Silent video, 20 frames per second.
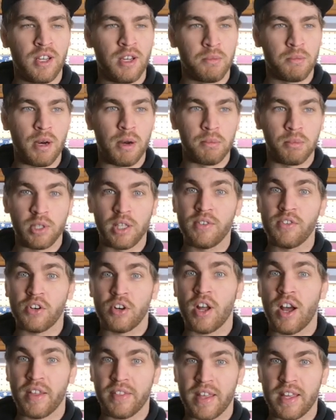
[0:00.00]
But believe it or
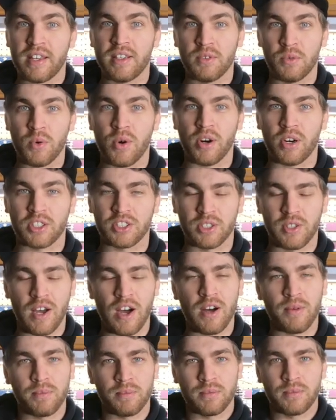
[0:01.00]
not, that didn't work. So
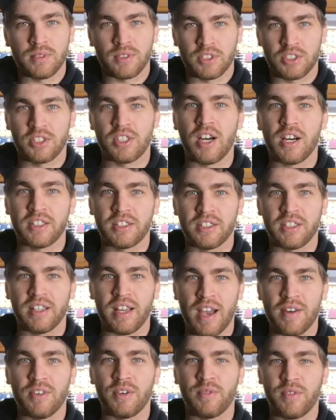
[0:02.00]
now I'm stuck to
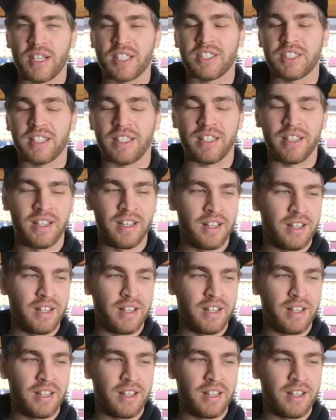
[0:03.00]
having to fix it.